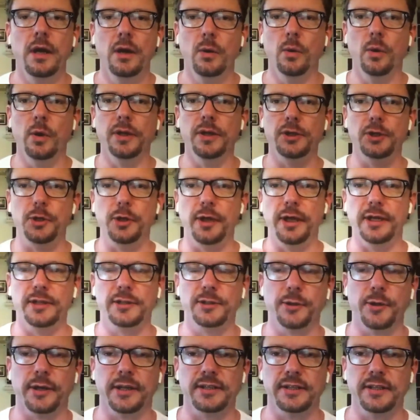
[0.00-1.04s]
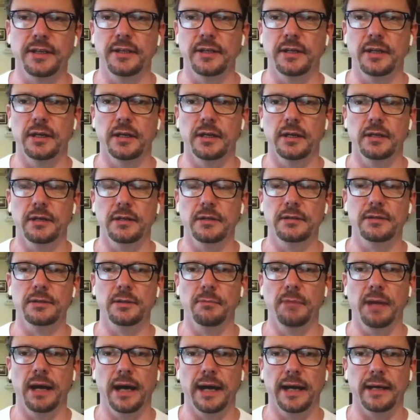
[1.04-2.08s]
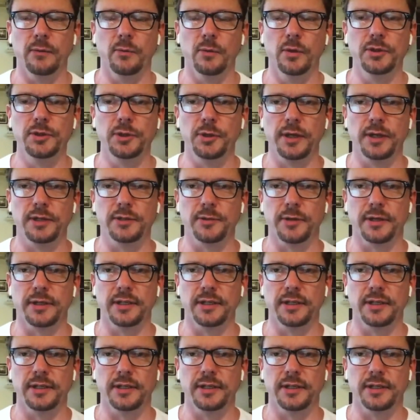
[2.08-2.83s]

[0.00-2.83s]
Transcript: What did you get tricked into buying? What did you get tricked